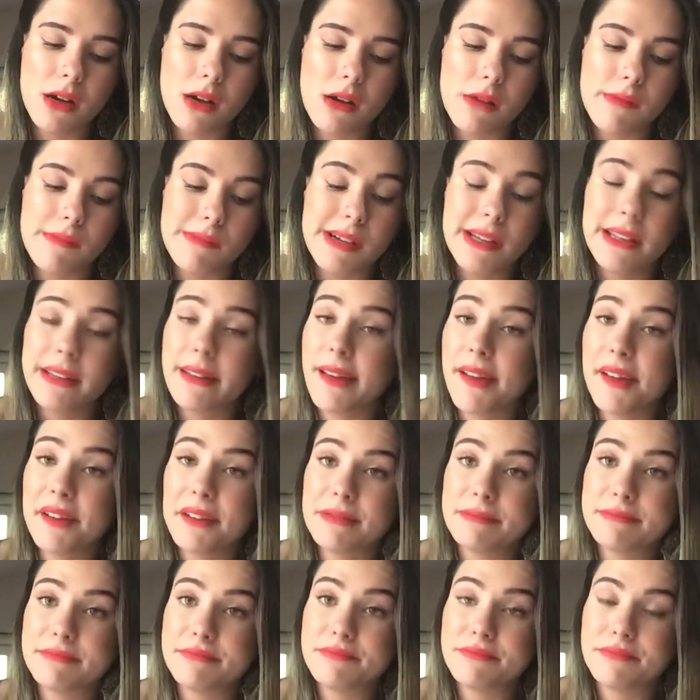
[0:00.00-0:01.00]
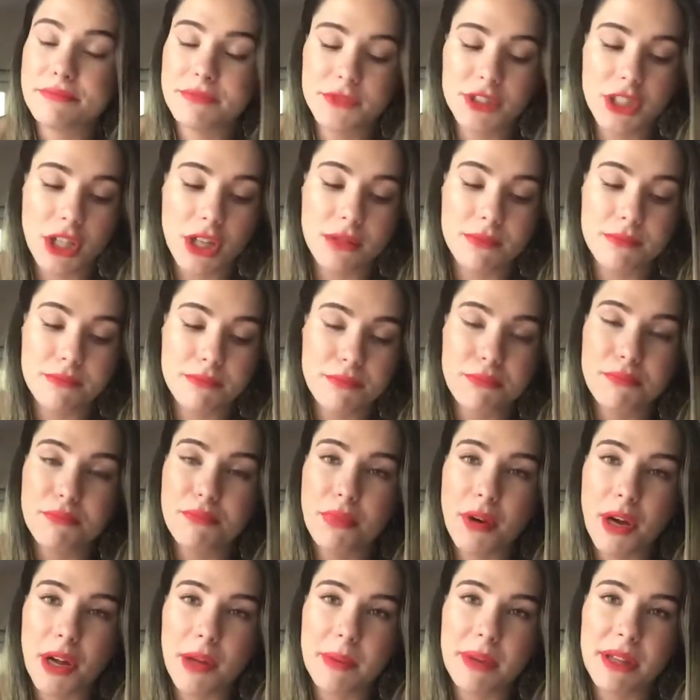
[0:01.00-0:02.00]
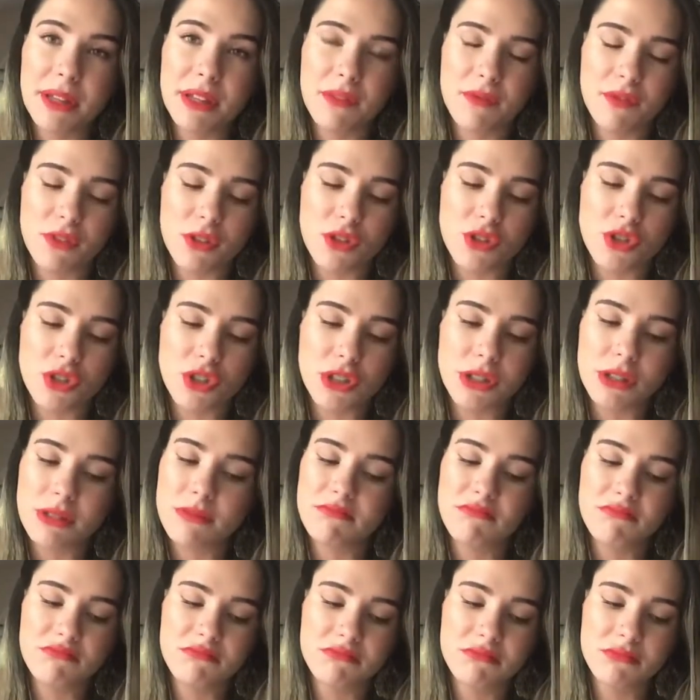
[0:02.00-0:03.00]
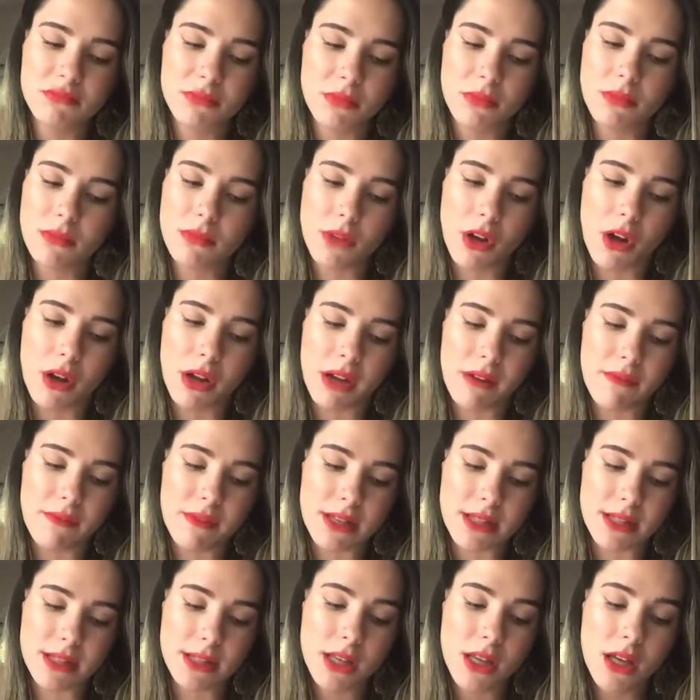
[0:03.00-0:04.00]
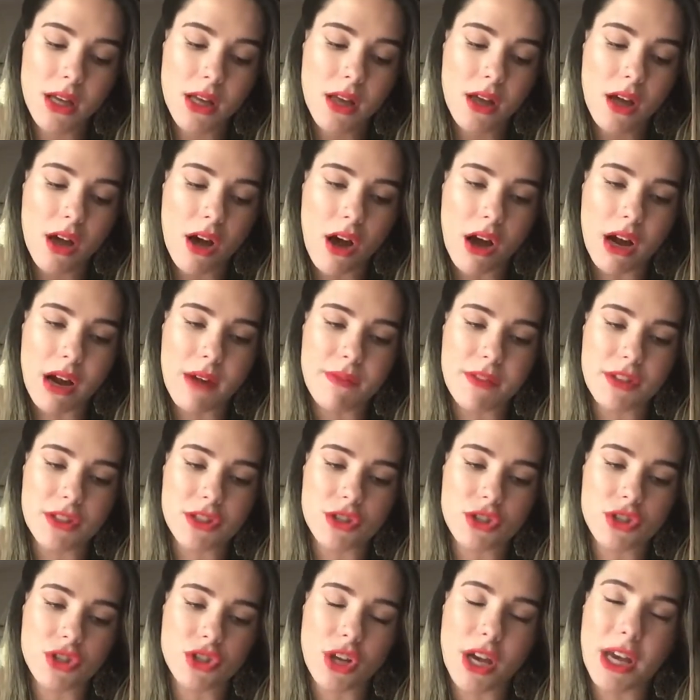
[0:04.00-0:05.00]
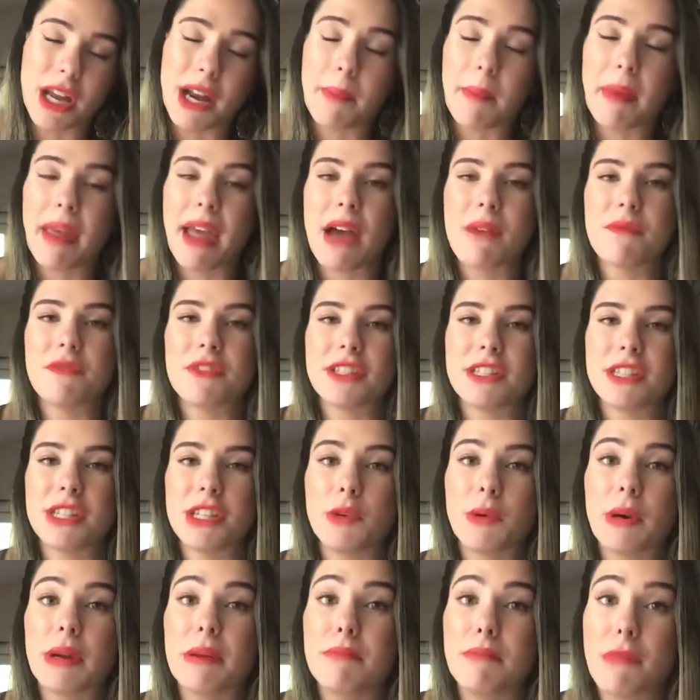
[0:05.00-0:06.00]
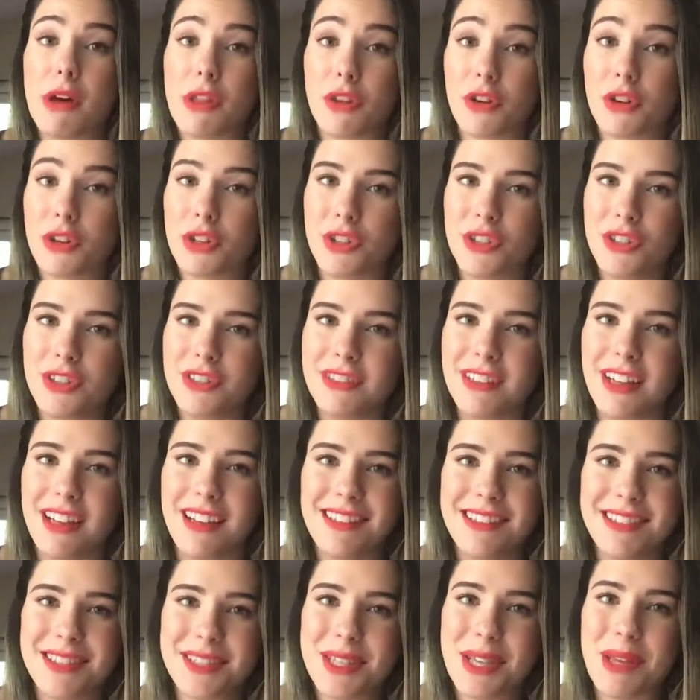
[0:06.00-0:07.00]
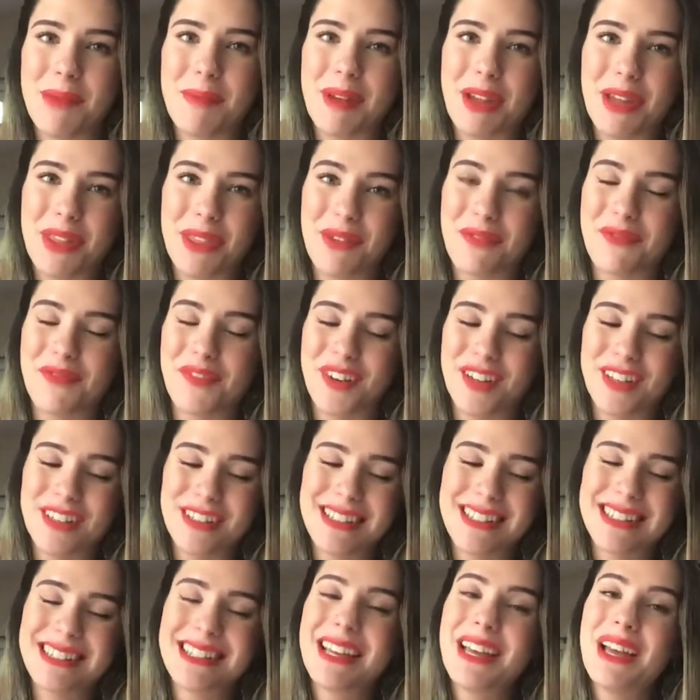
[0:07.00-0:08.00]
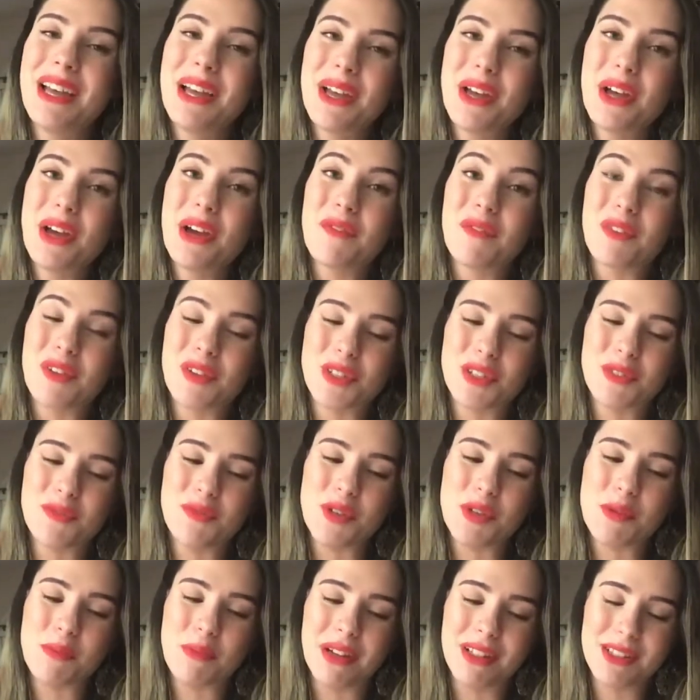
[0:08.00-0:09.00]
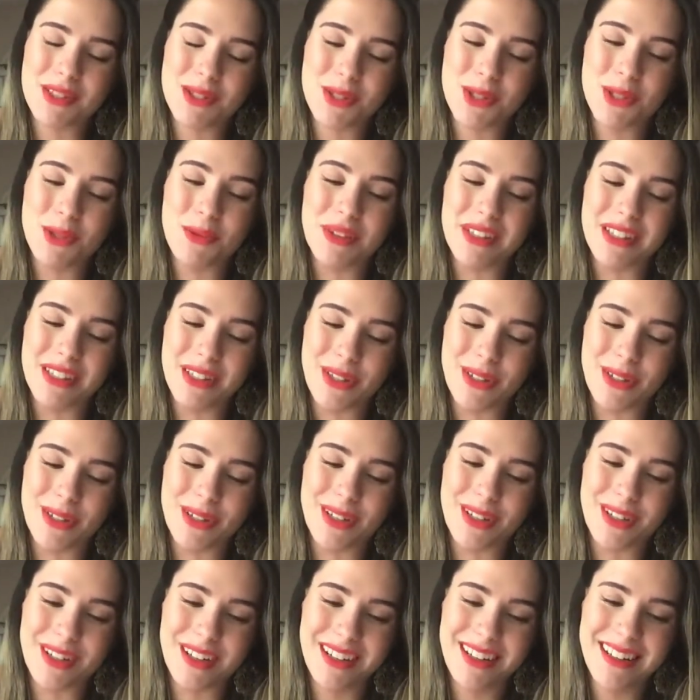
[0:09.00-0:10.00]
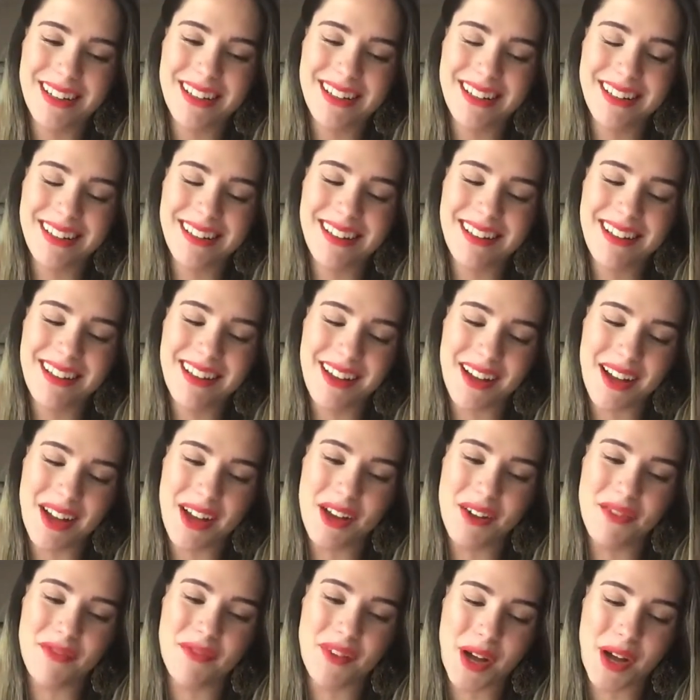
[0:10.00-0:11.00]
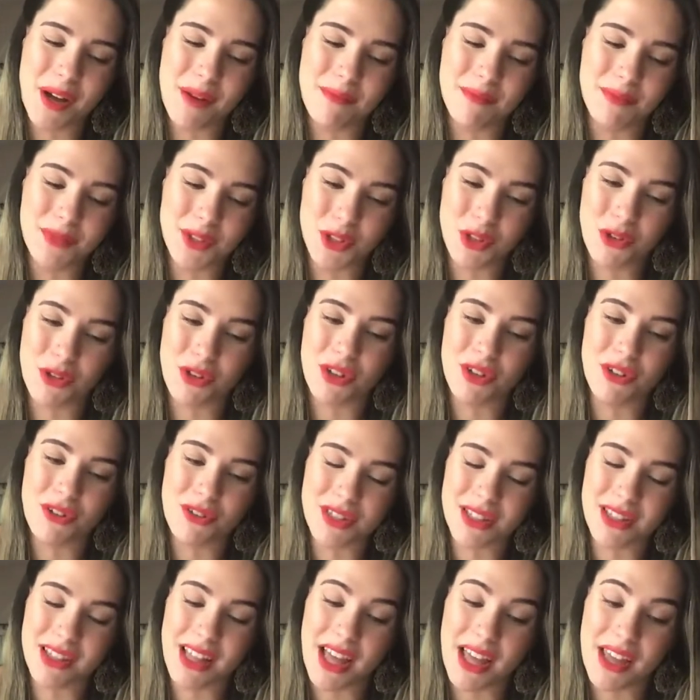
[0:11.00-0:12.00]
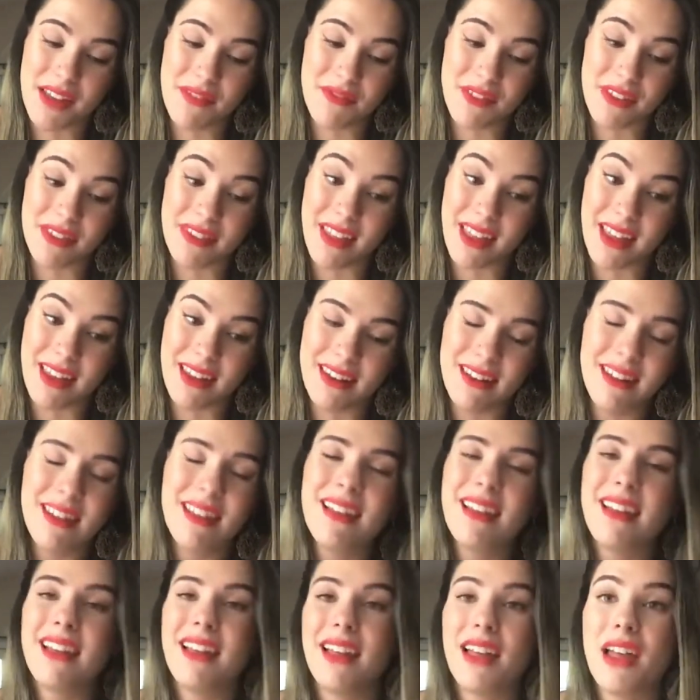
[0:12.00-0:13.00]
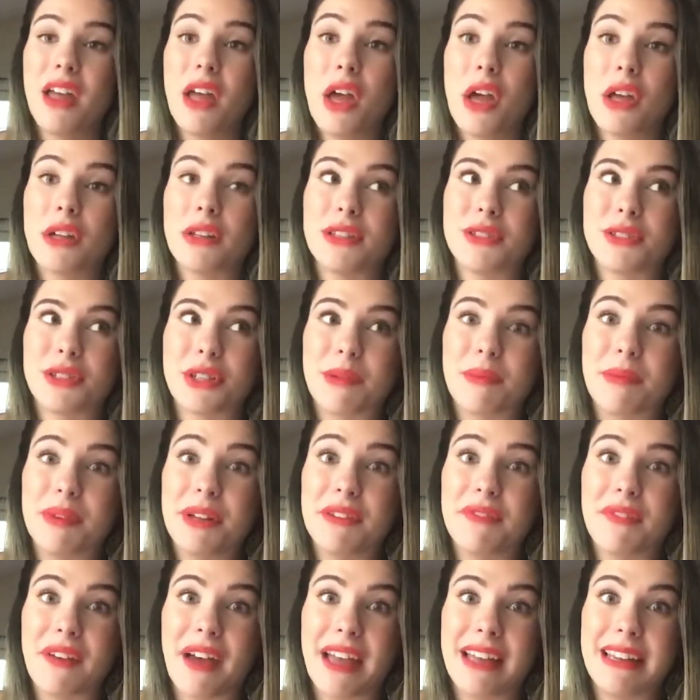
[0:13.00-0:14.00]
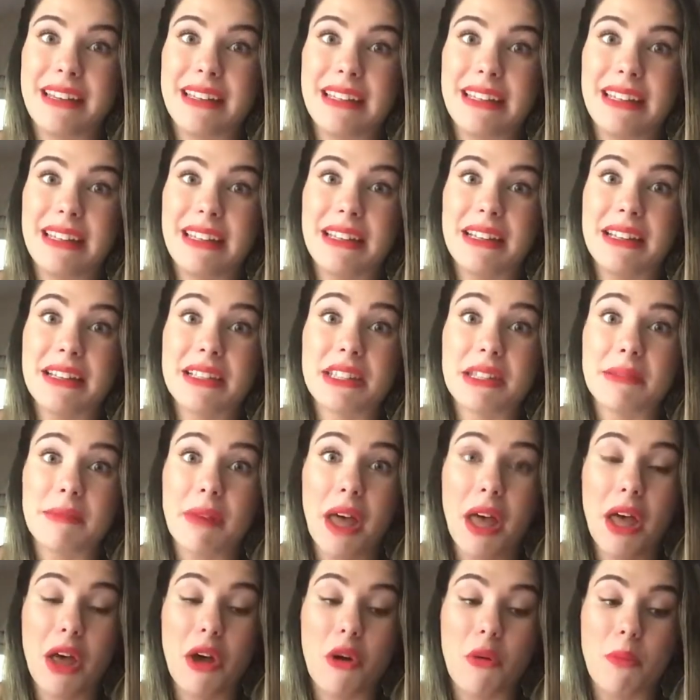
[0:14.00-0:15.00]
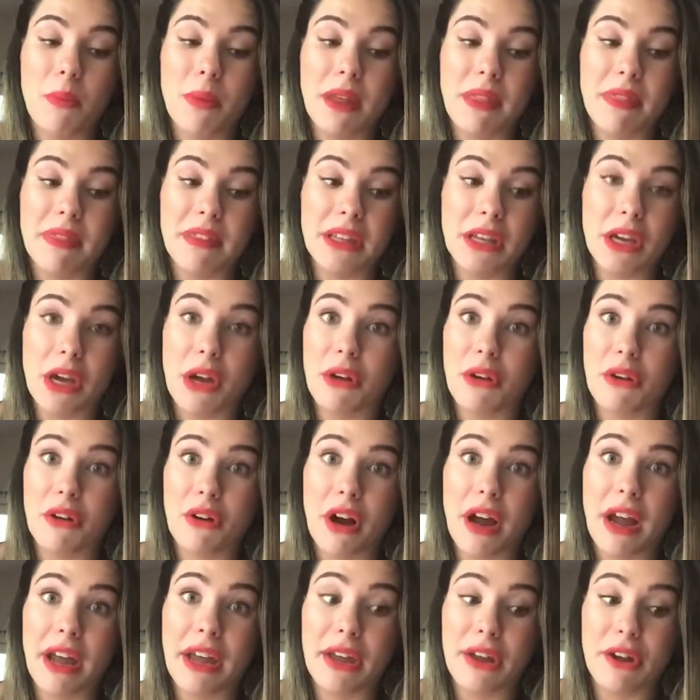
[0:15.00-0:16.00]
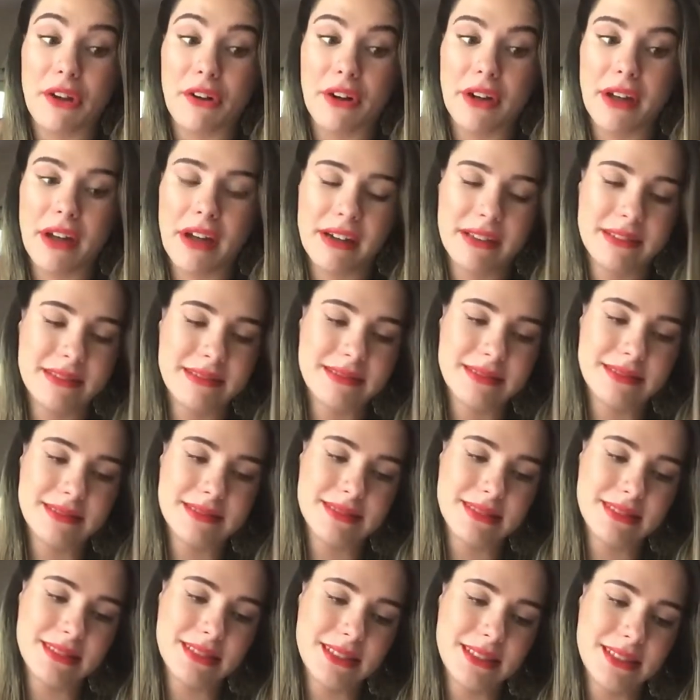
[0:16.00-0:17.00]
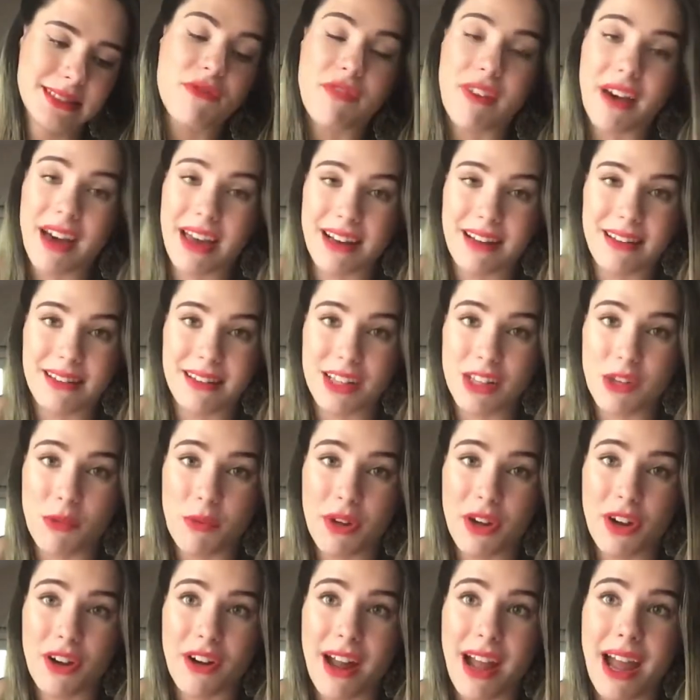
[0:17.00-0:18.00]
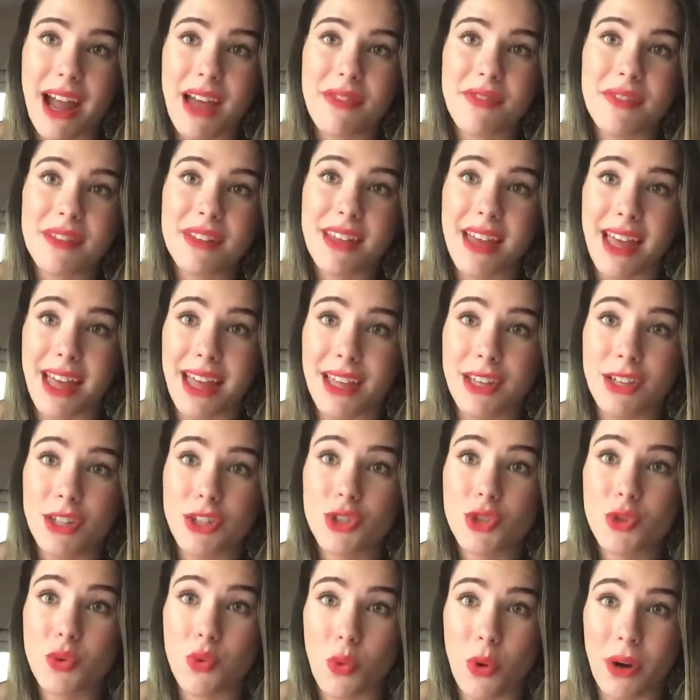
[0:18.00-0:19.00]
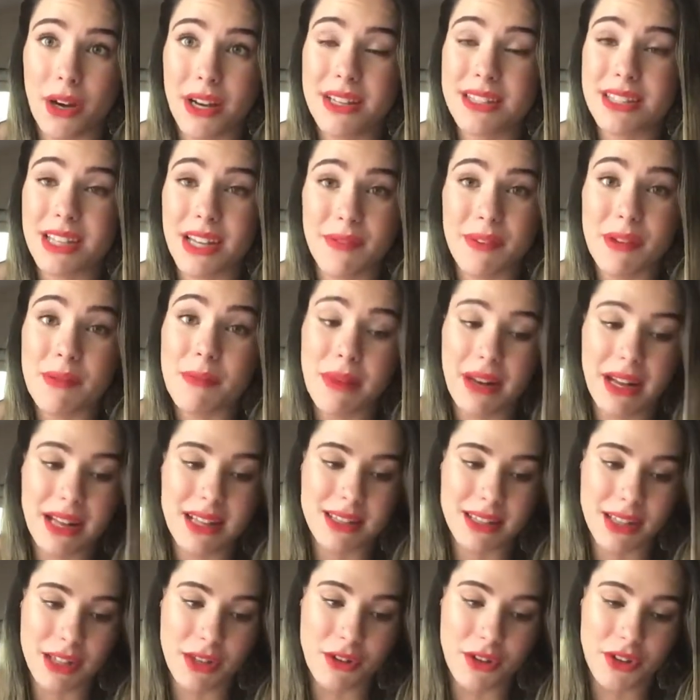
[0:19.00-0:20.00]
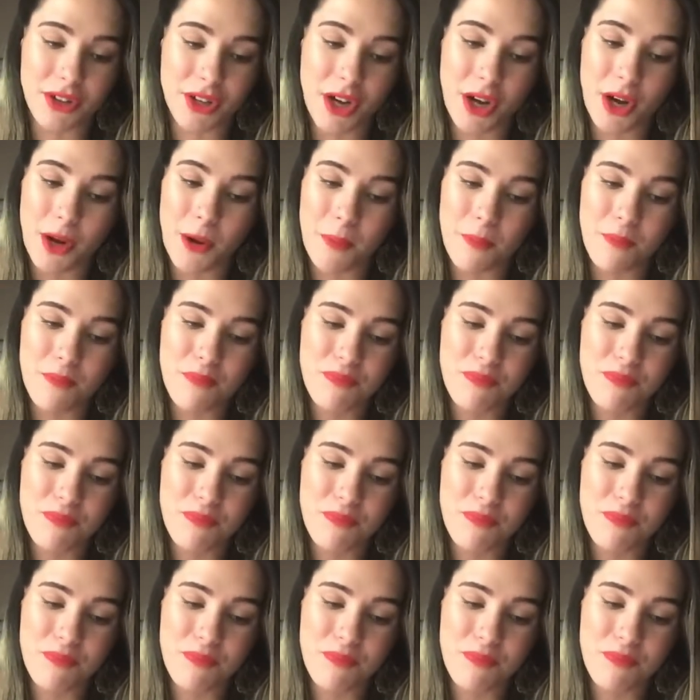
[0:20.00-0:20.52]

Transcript: But yeah, so probably in the future, I'll give this a shot. I may have to see what motherhood does to me in the first few months to a year of little girl's life, and then determine if I need some help in the under eye area. Finally, we are at the end, 27 minutes later, y'all.